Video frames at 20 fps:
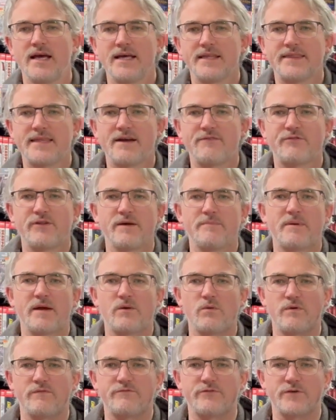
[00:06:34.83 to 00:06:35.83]
Definitely a big
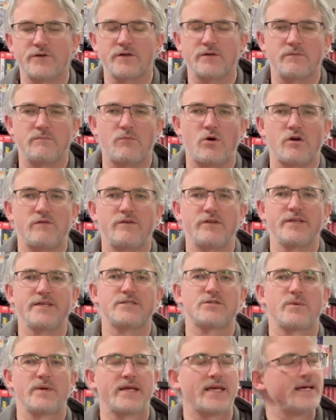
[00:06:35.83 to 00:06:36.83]
one for Marvel
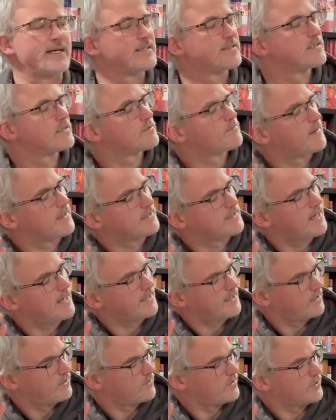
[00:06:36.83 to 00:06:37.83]
this week is The
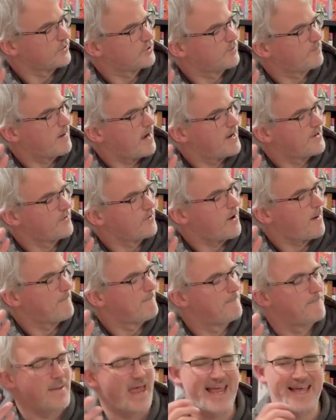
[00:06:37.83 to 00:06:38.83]
Spectacular
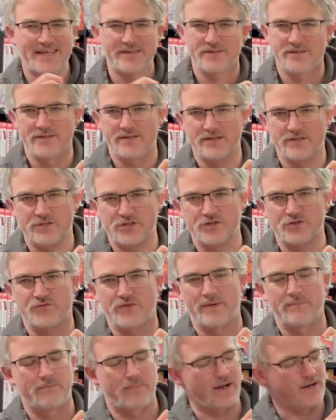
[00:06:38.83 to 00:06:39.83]
Spider-Man. This is
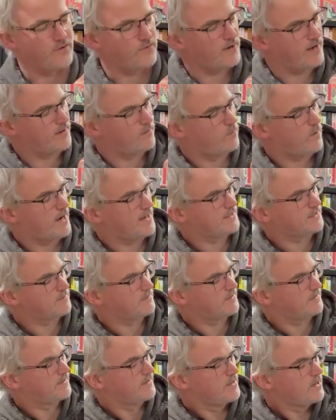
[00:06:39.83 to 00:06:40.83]
written by Greg
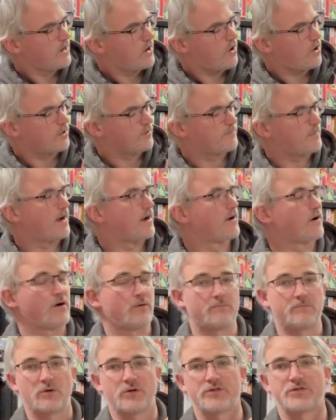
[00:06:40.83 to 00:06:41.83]
Wiseman, art by
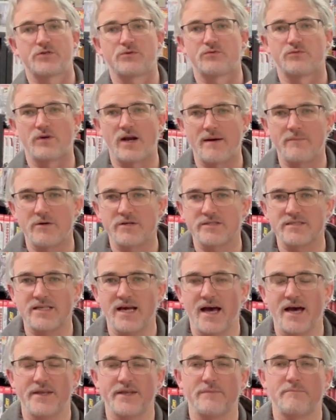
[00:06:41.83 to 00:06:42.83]
Humberto Ramos,
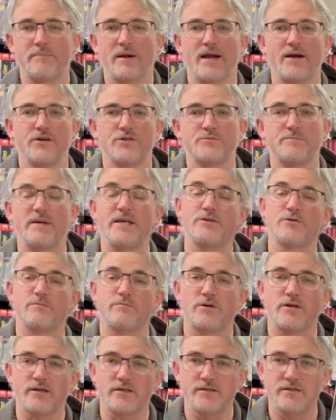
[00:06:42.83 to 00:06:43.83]
and it pairs Peter
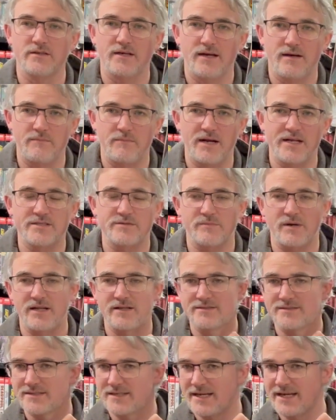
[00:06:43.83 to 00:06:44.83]
Parker and Miles
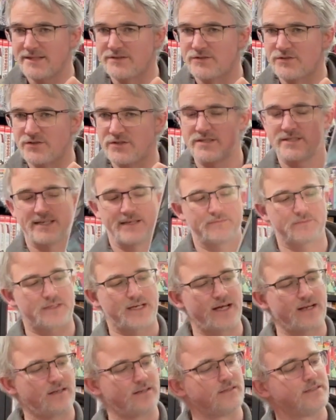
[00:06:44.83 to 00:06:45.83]
Morales into the same
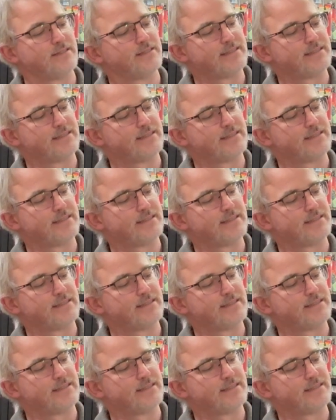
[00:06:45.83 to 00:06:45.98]
title.